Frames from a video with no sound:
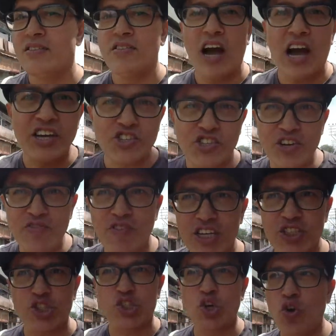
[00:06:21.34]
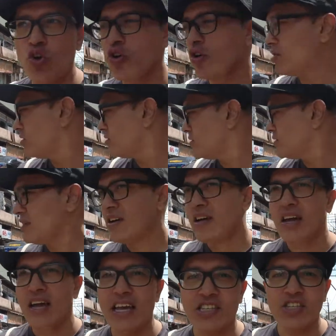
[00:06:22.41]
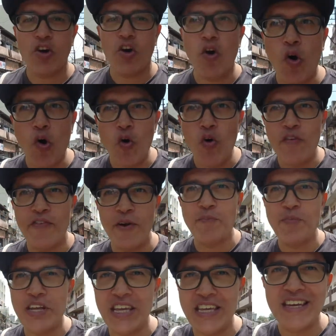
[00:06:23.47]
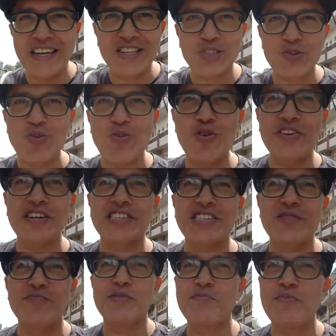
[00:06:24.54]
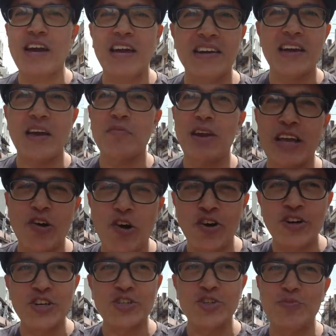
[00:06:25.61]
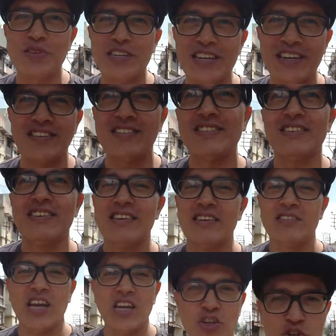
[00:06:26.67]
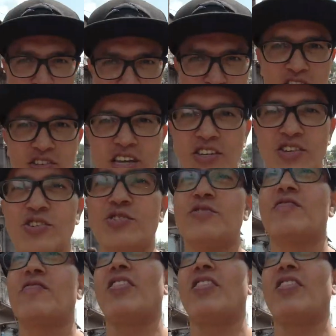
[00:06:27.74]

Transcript: The ice cream was so good. It's old, fifty years old recipe, man. I'm like honored to be there. Thank you, sir. Thank you.